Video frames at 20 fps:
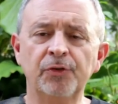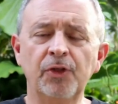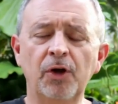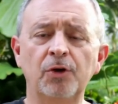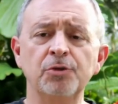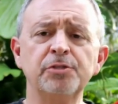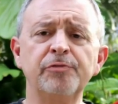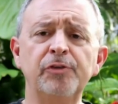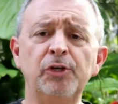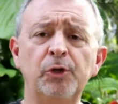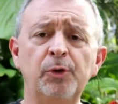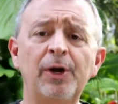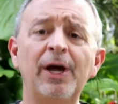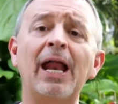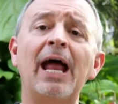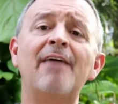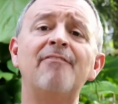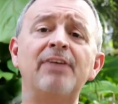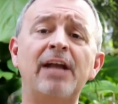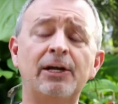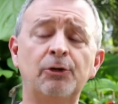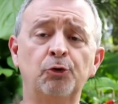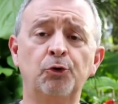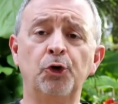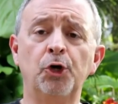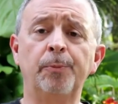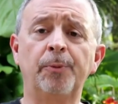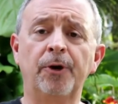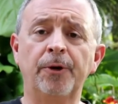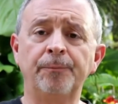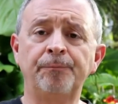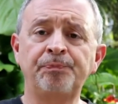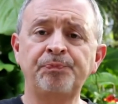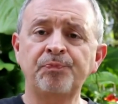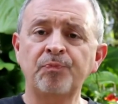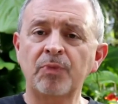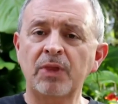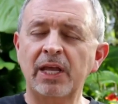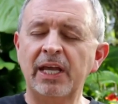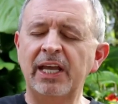For those of you who haven't had grouper,
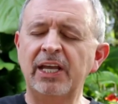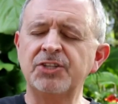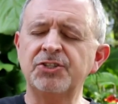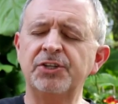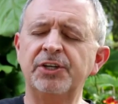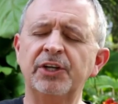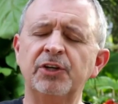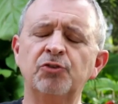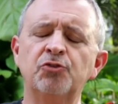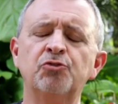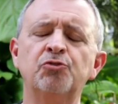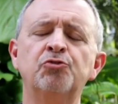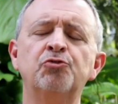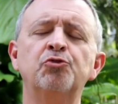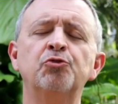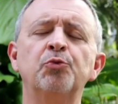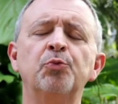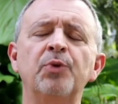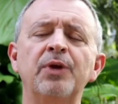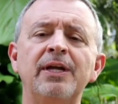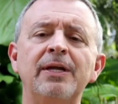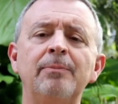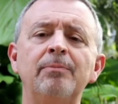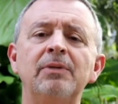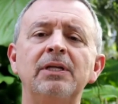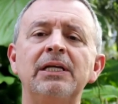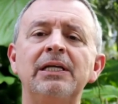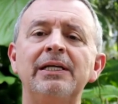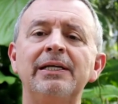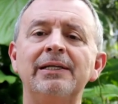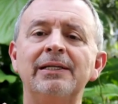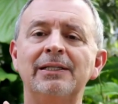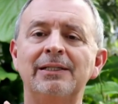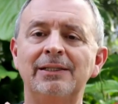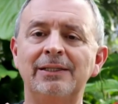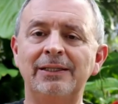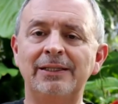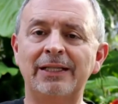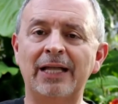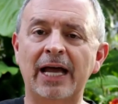it's an extremely
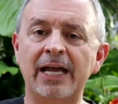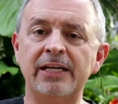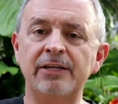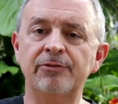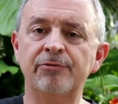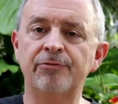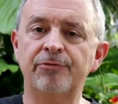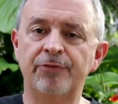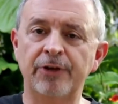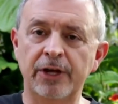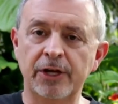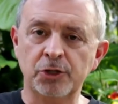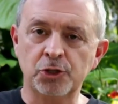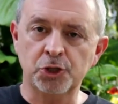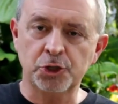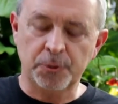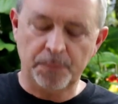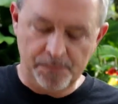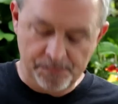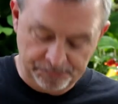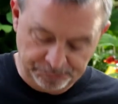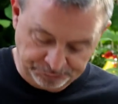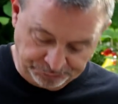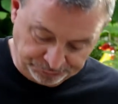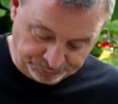light fish.